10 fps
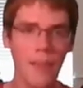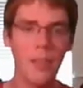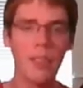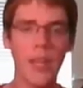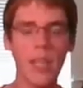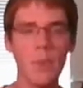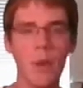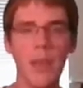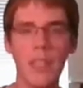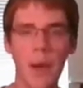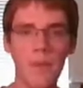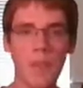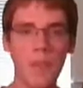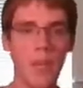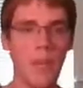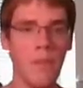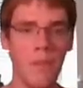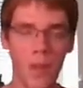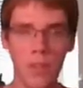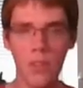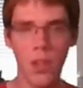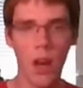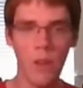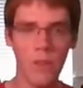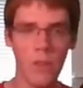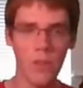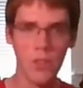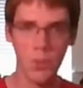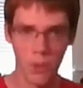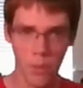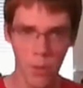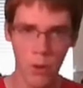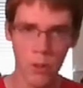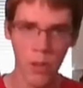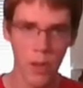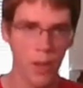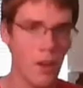This takes place after the events of Story Mode,